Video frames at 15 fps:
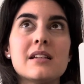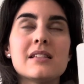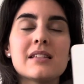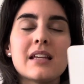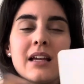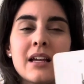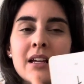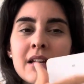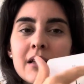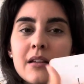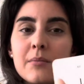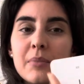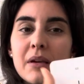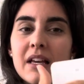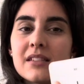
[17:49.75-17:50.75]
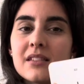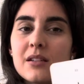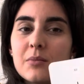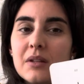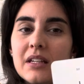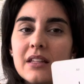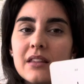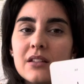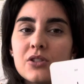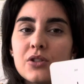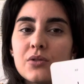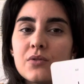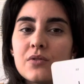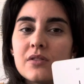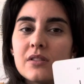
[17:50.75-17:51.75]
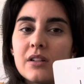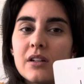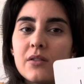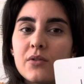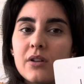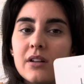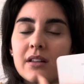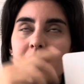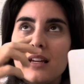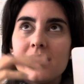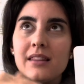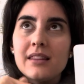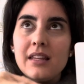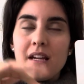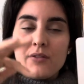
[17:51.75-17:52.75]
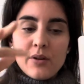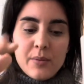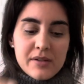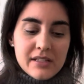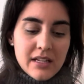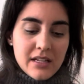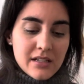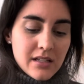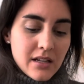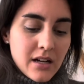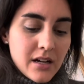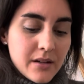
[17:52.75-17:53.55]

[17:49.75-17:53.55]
It's like, because to me the twos, like they represent